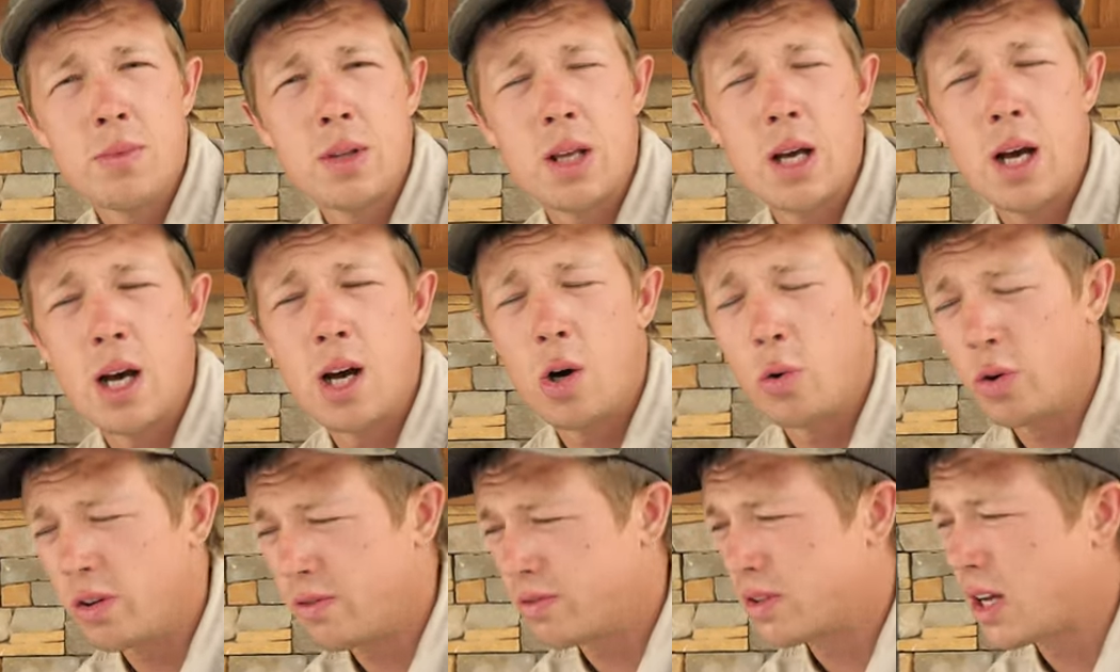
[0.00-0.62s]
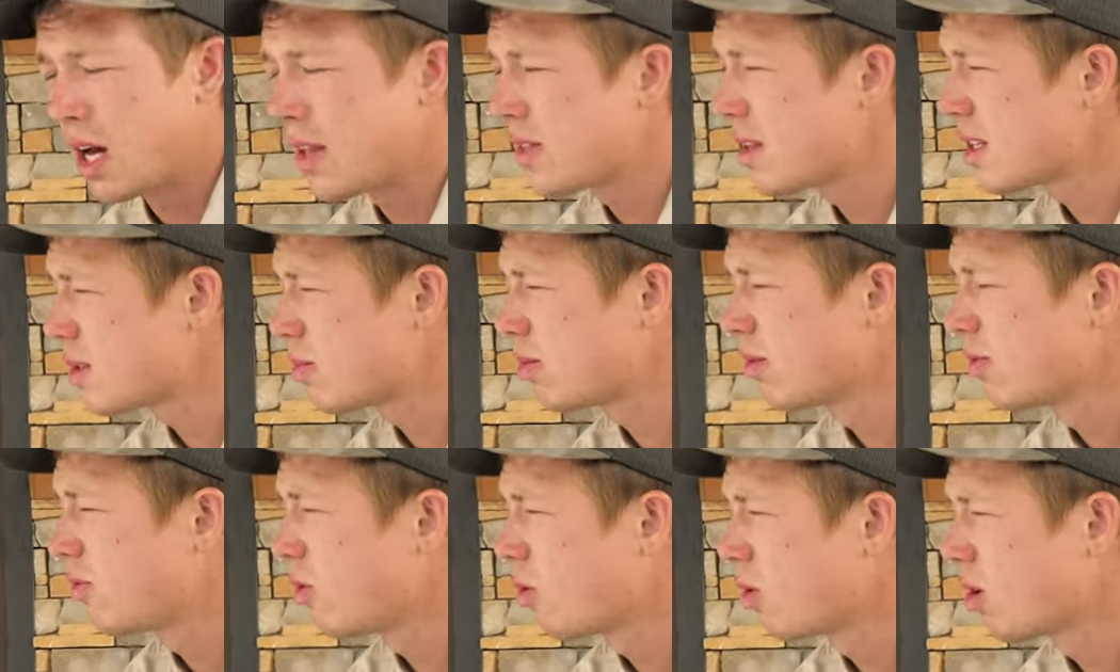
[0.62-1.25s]
Uh, we've done this
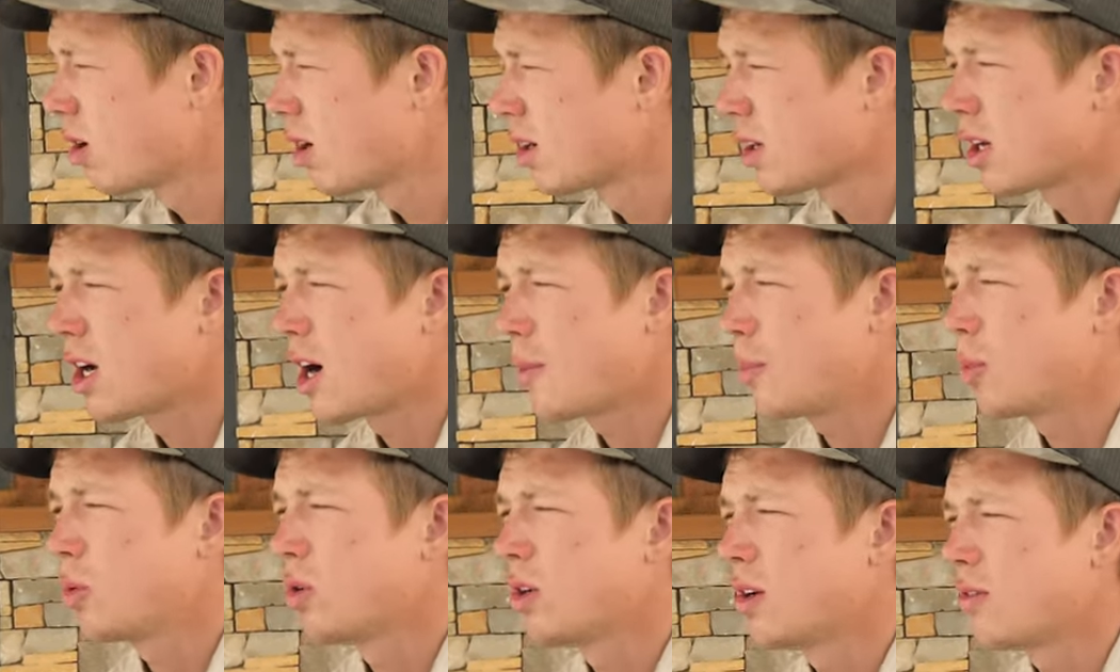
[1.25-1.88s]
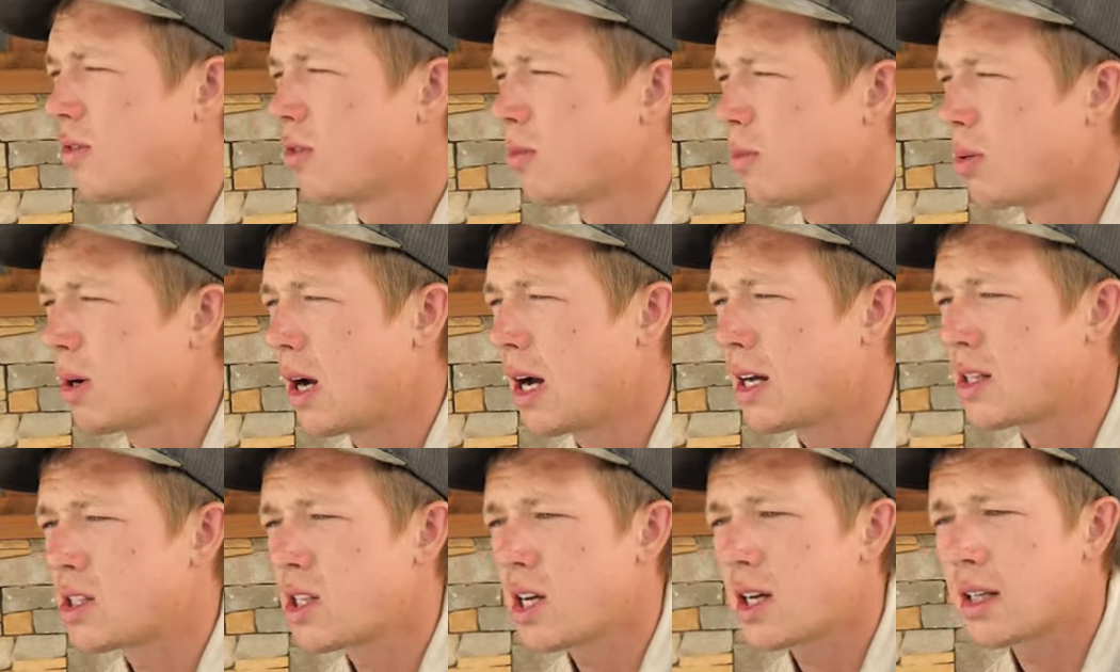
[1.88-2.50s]
before on a couple of different
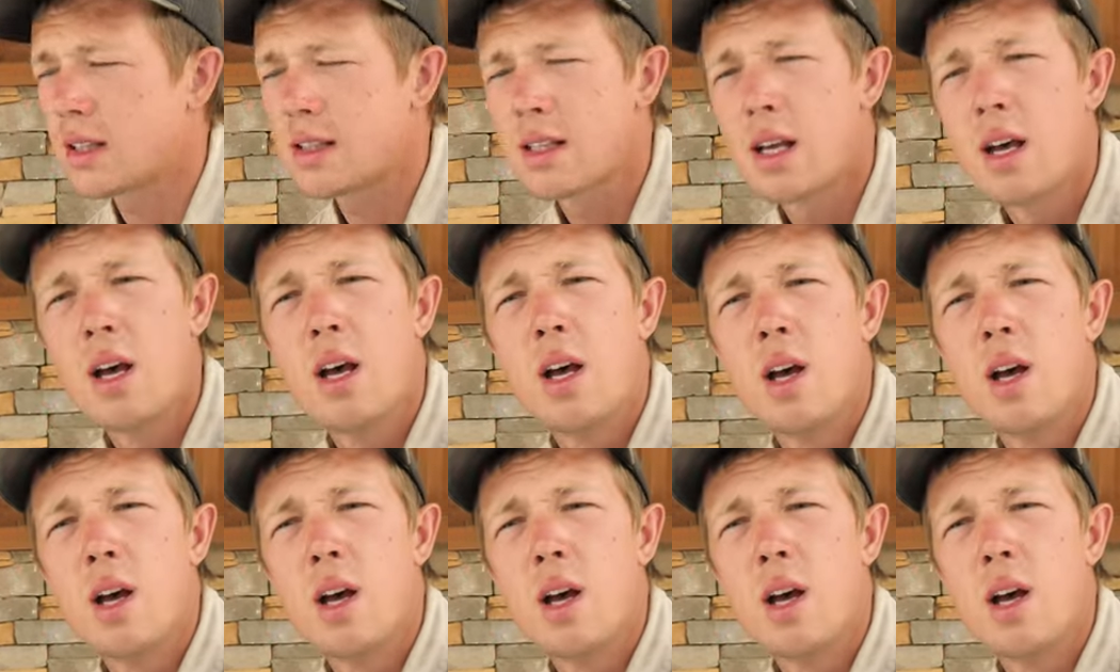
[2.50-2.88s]
projects,